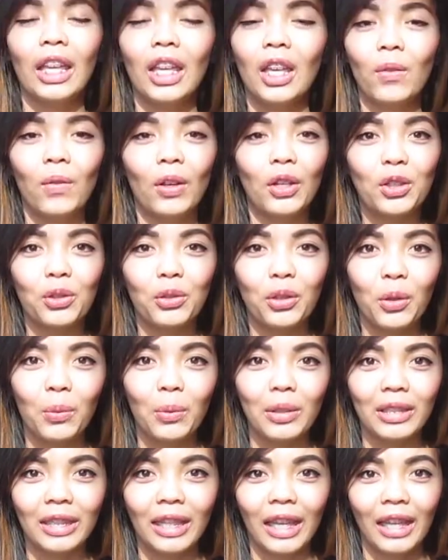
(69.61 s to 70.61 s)
He eventually
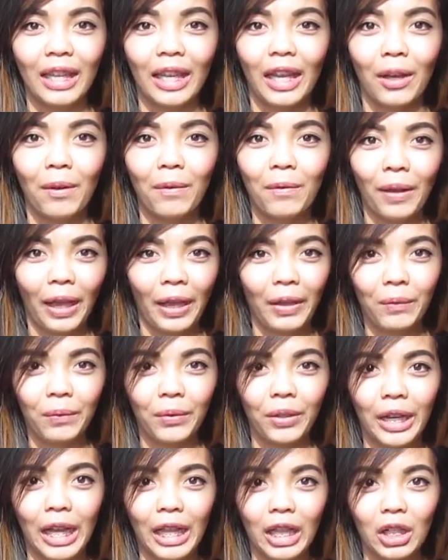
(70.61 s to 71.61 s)
wants to get like a
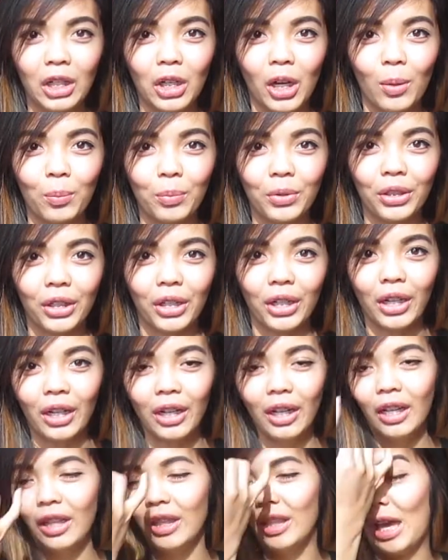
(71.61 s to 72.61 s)
5-foot helicopter
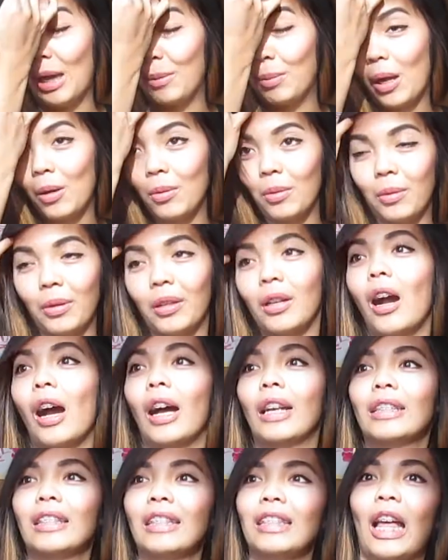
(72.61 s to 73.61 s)
that probably
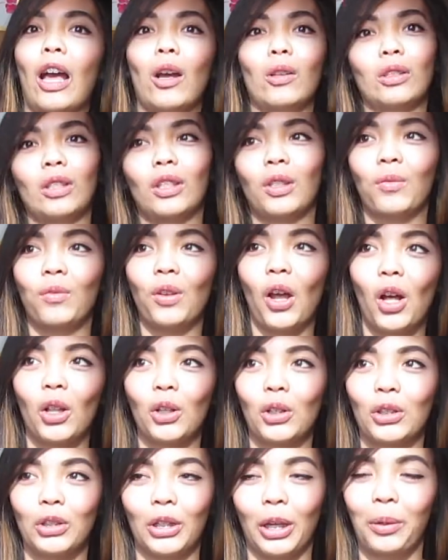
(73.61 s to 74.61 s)
costs thousands of
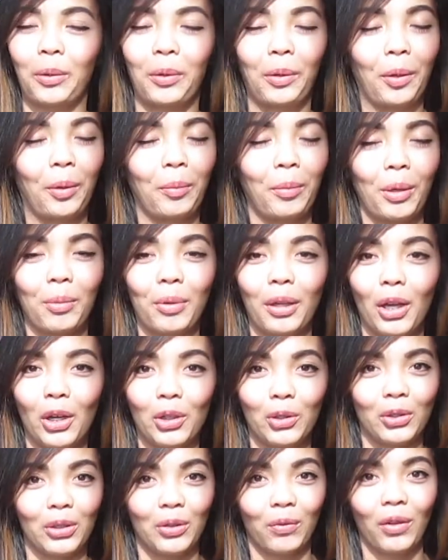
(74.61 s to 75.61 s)
dollars. I don't know, maybe
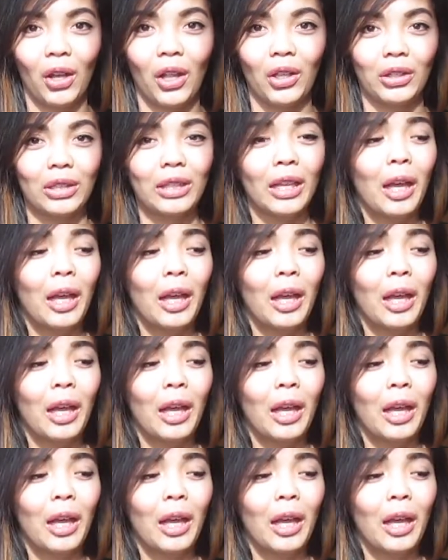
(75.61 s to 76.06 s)
hundreds of dollars,